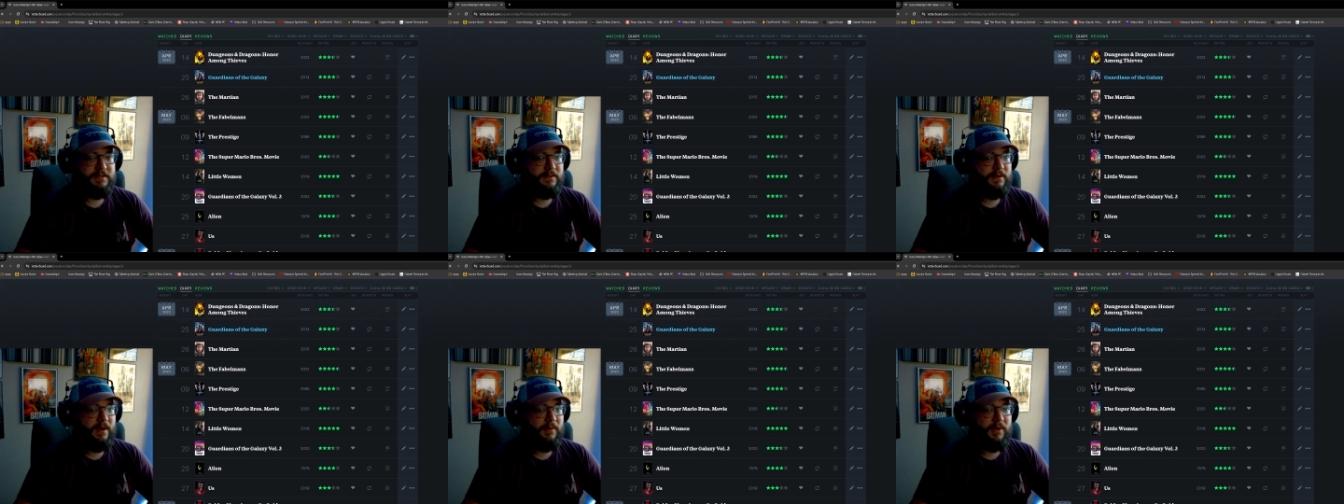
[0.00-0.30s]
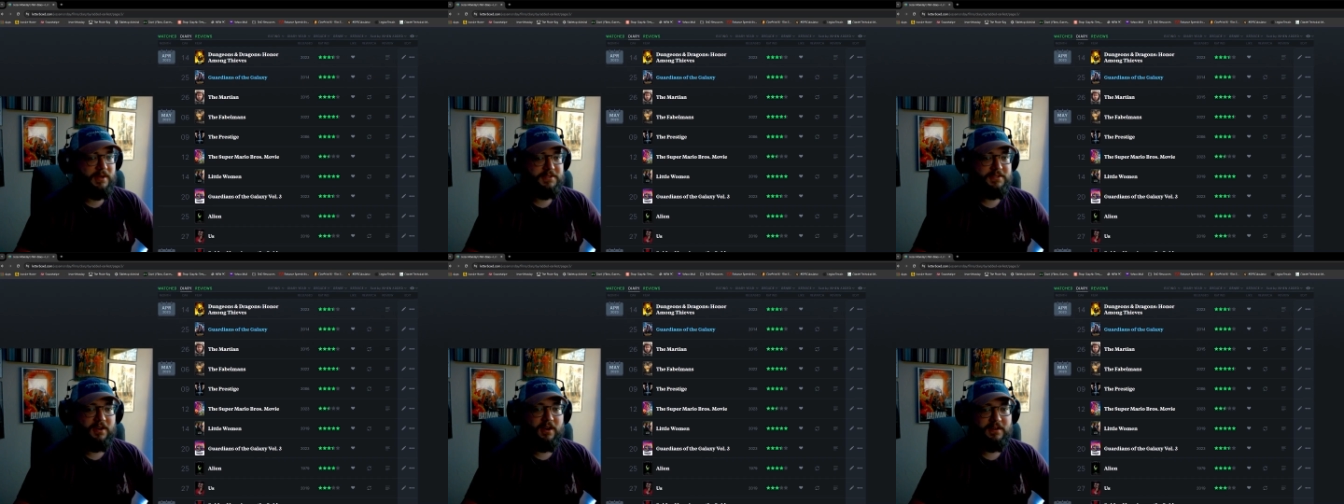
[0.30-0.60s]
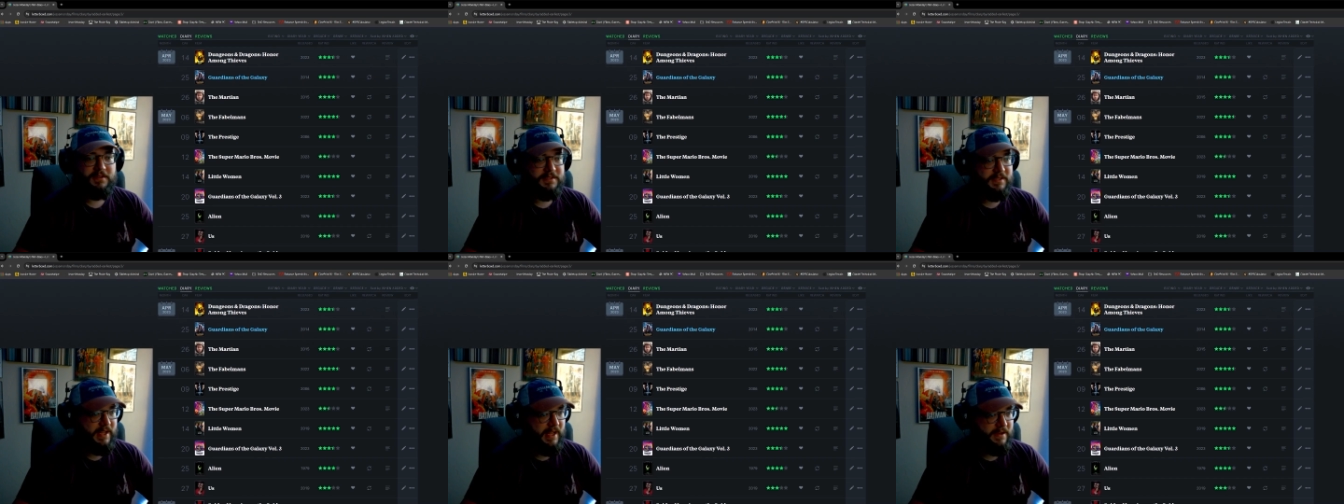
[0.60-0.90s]
I watched
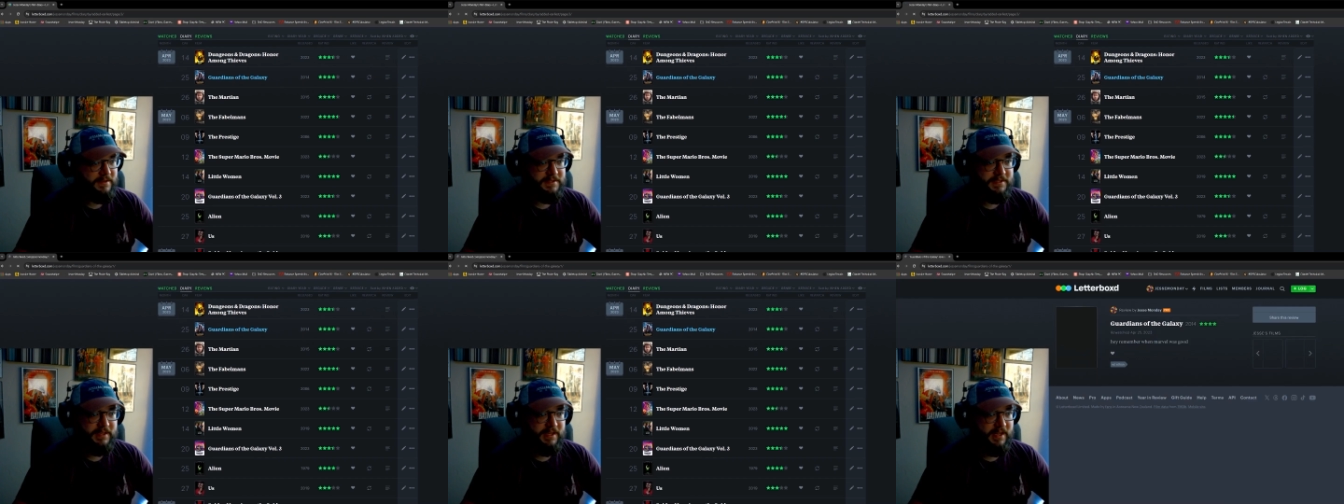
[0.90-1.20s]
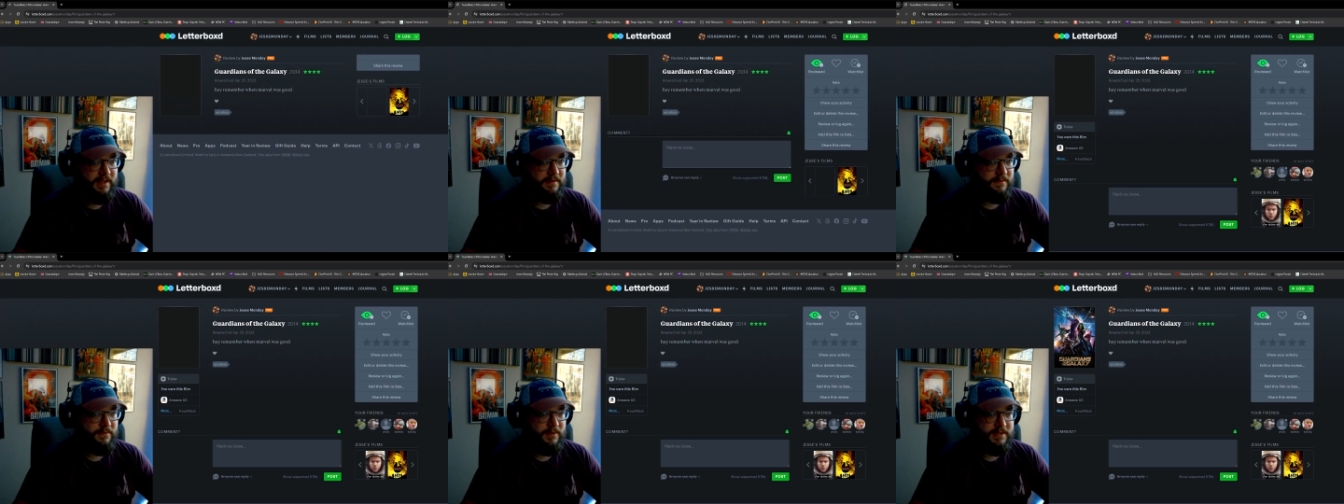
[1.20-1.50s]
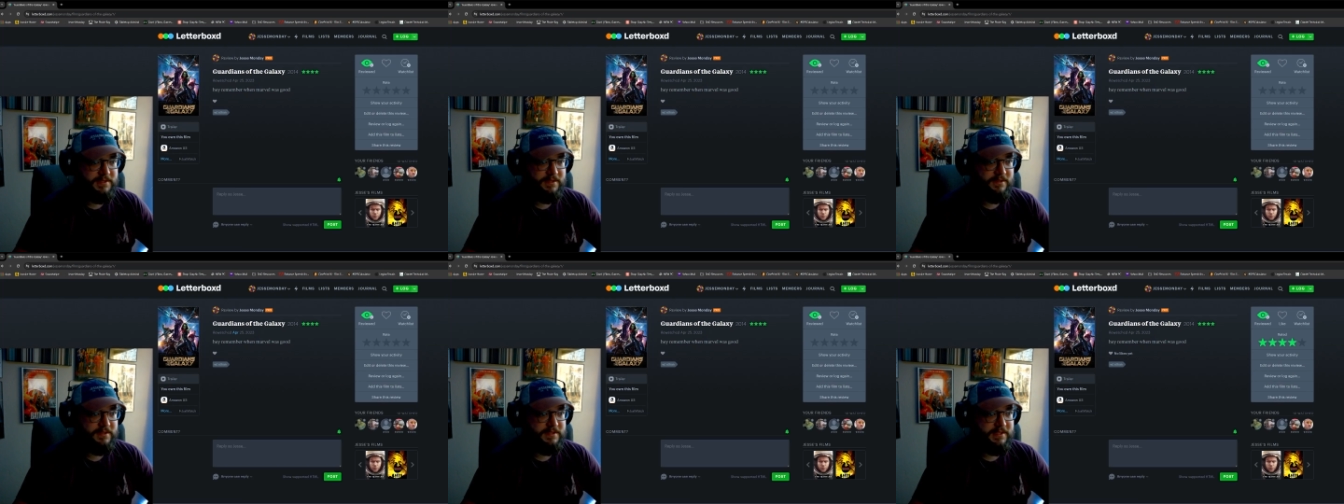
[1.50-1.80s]
Guardians of the Galaxy again. What is
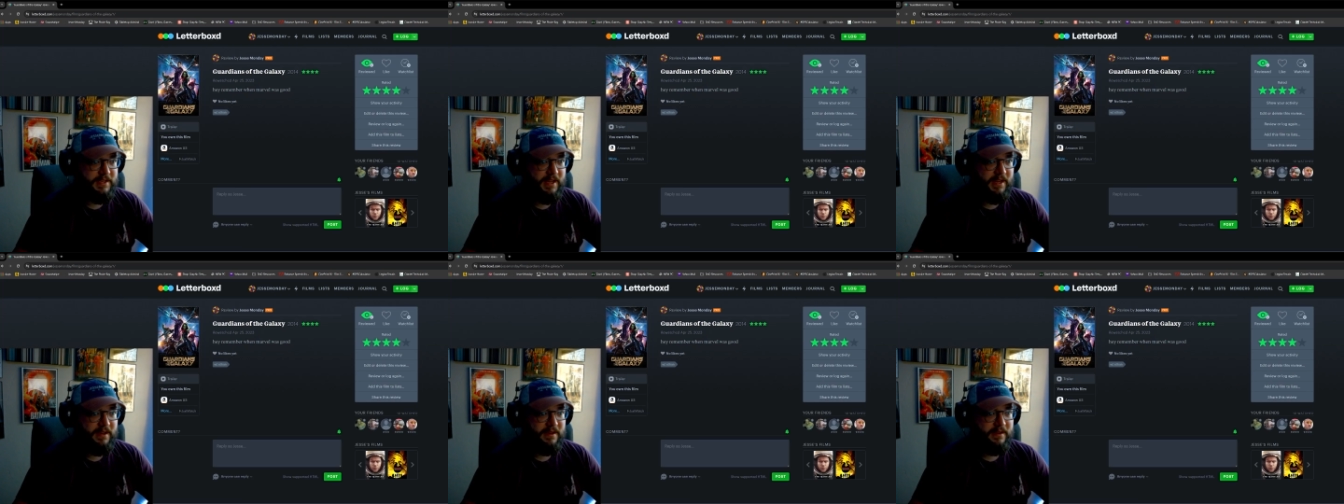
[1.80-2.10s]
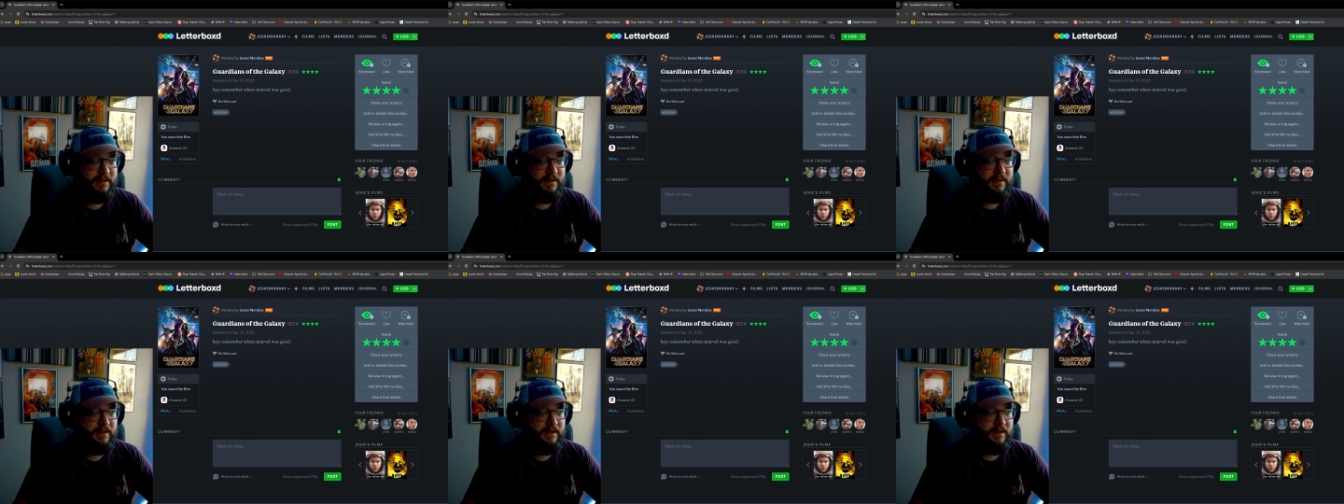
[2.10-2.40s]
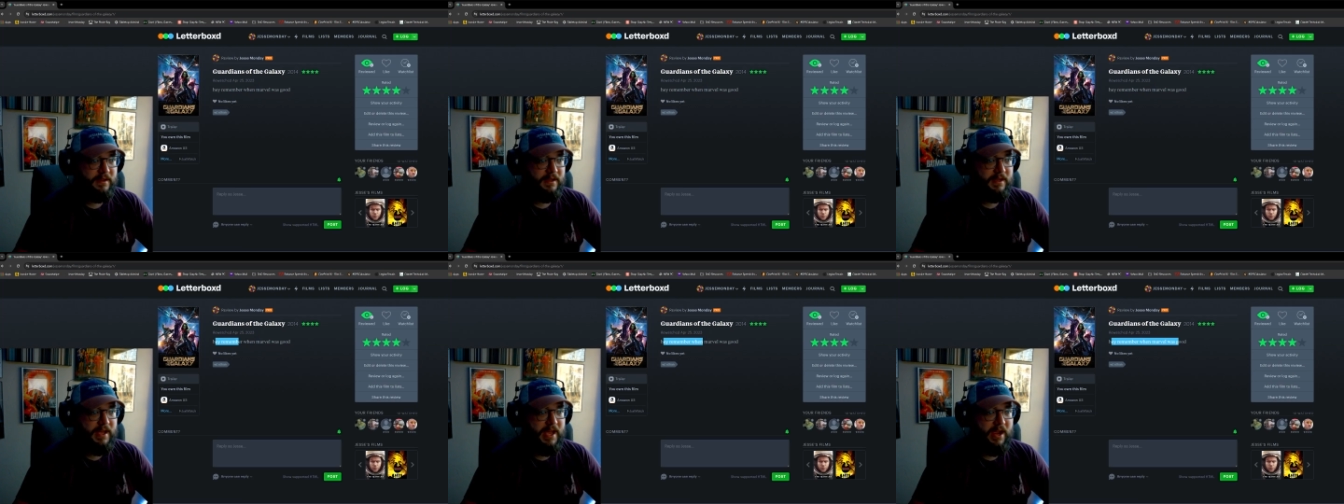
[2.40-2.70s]
there to say?
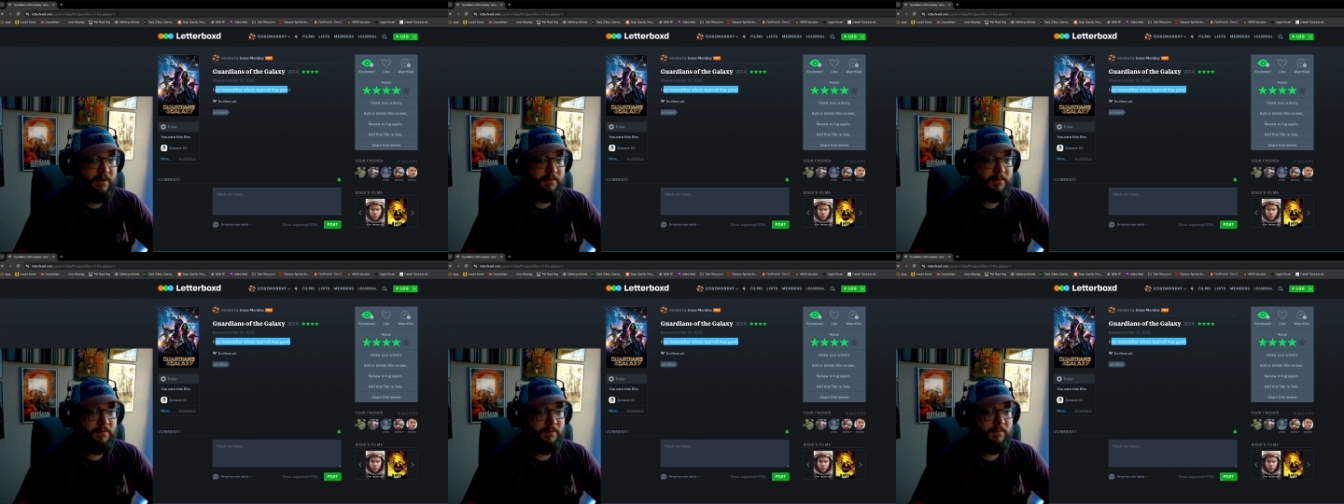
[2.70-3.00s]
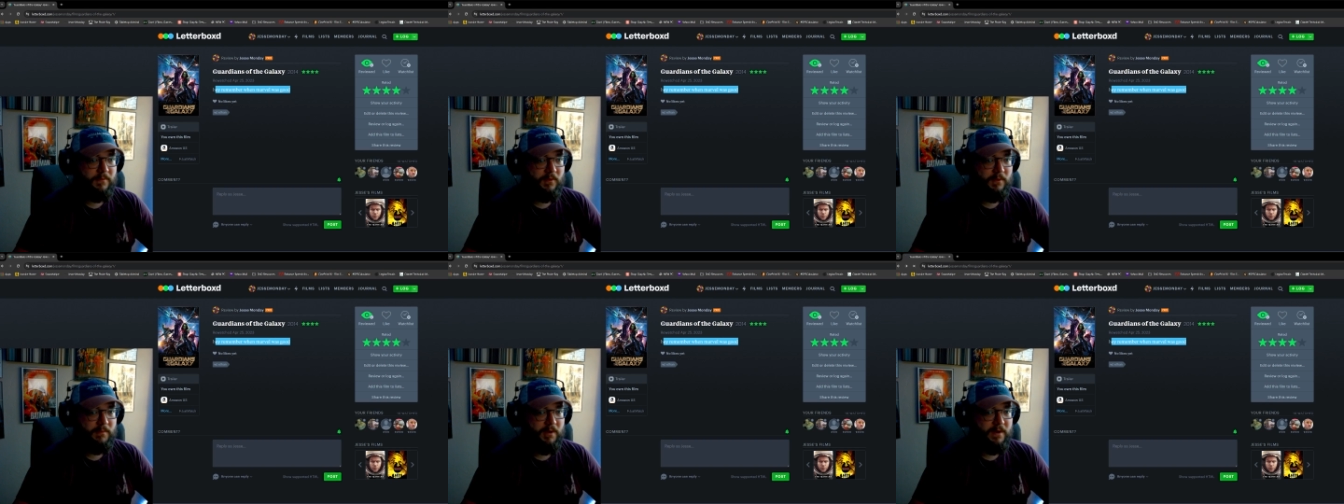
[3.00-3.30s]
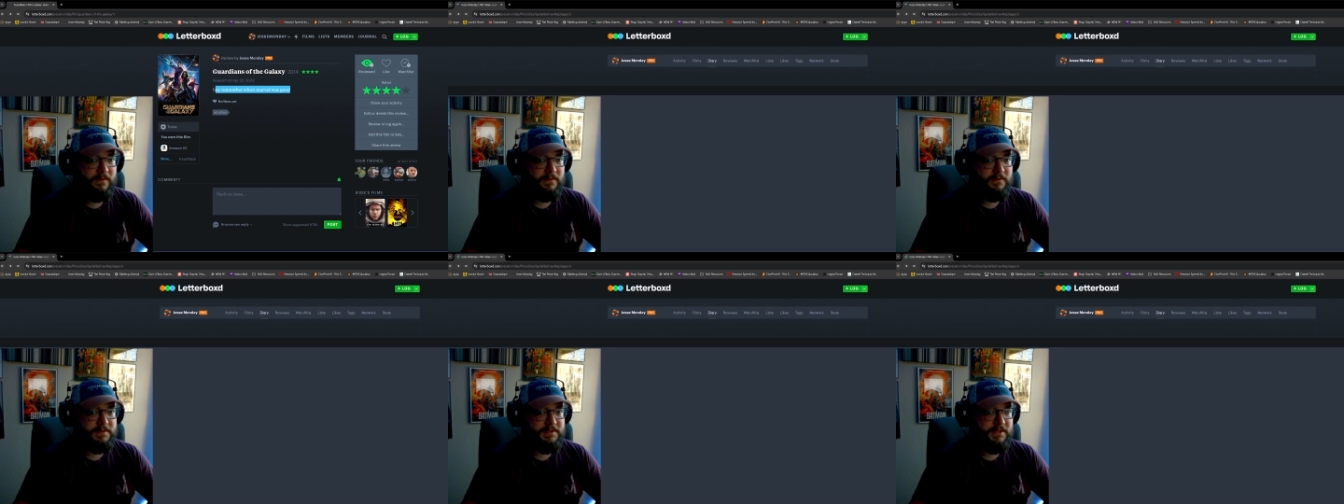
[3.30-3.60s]
Hey, remember when
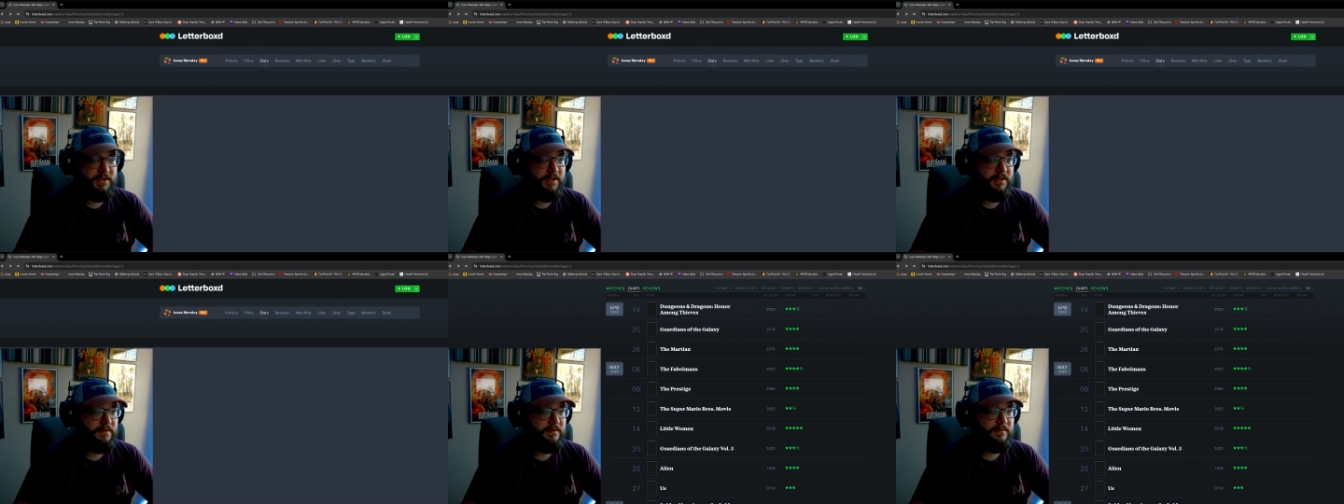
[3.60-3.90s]
Marvel was good?